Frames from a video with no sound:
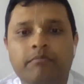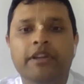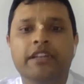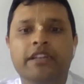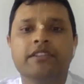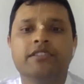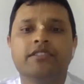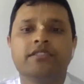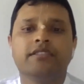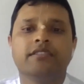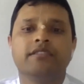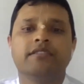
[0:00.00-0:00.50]

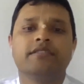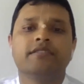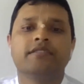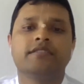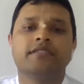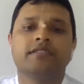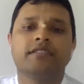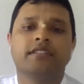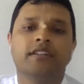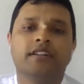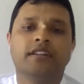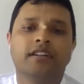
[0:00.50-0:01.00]

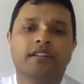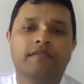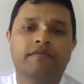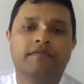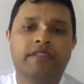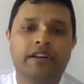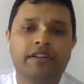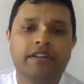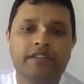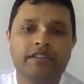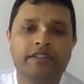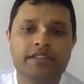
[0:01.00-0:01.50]
mentions
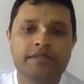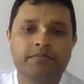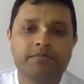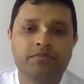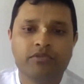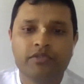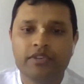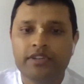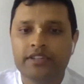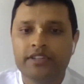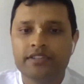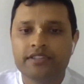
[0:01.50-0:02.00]
various
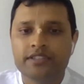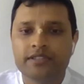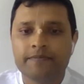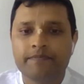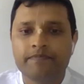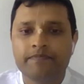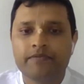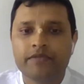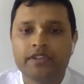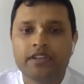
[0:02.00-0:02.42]
points.